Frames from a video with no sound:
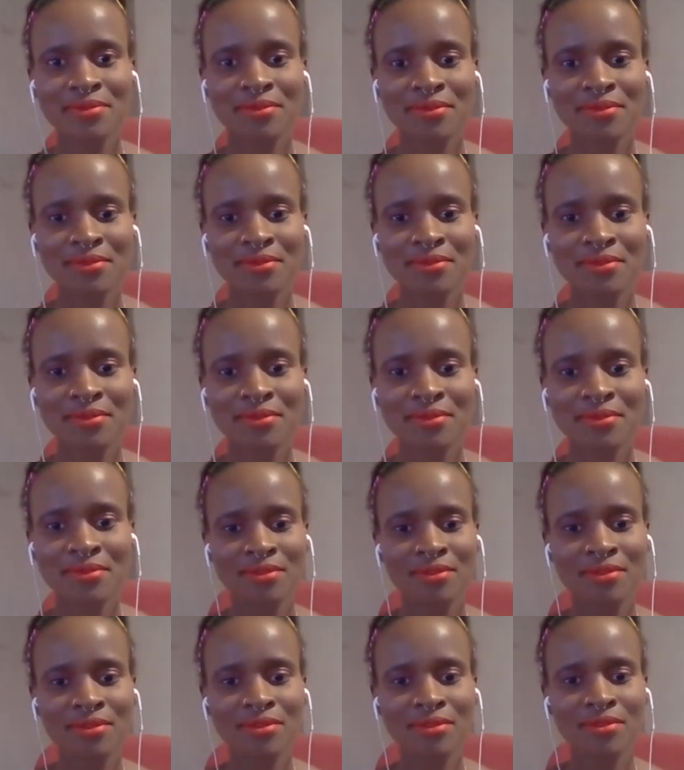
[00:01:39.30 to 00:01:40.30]

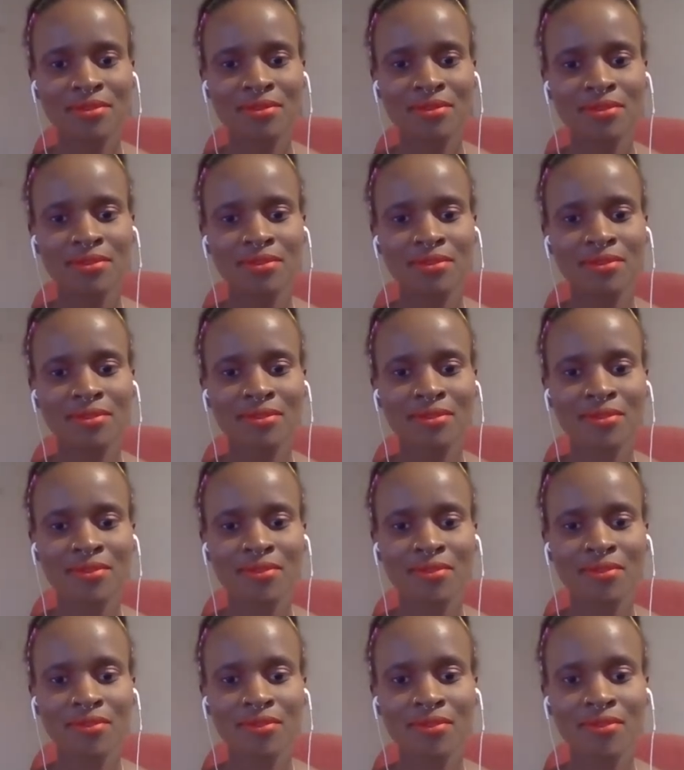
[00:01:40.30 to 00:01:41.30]

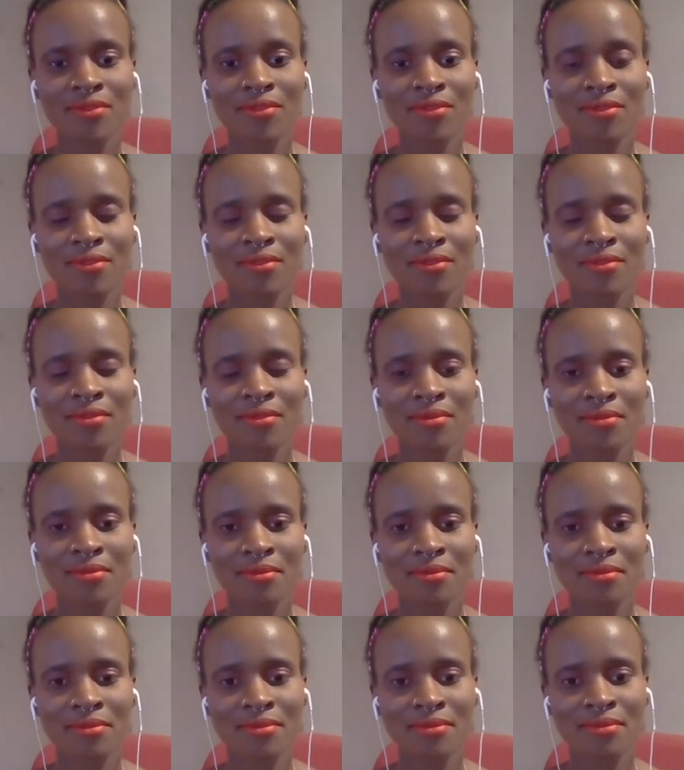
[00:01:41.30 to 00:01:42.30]

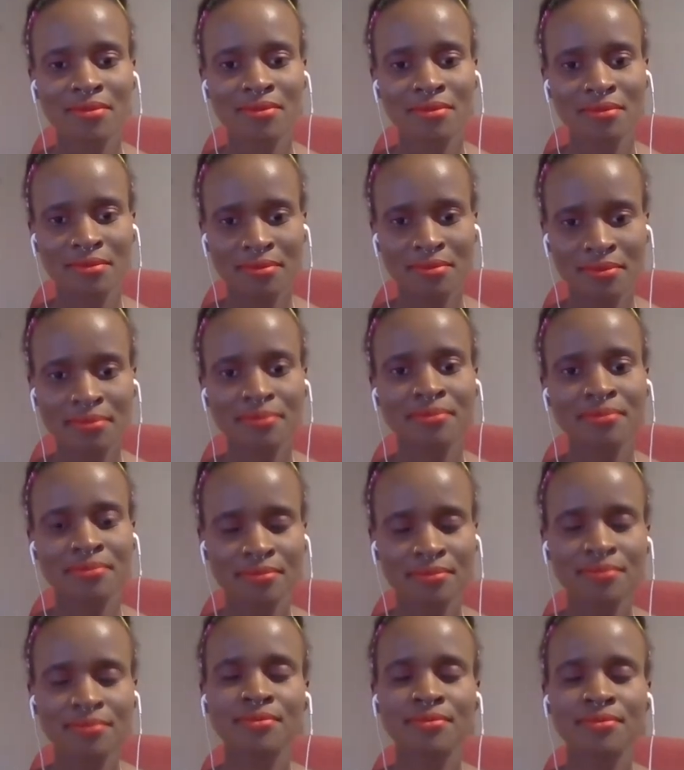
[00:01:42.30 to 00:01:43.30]

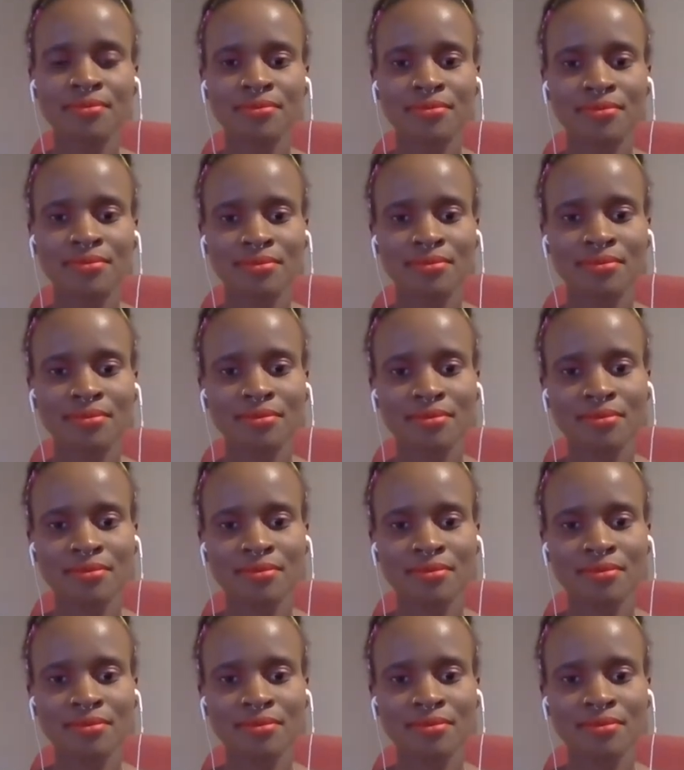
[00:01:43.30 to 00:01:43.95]
The person shown says nothing.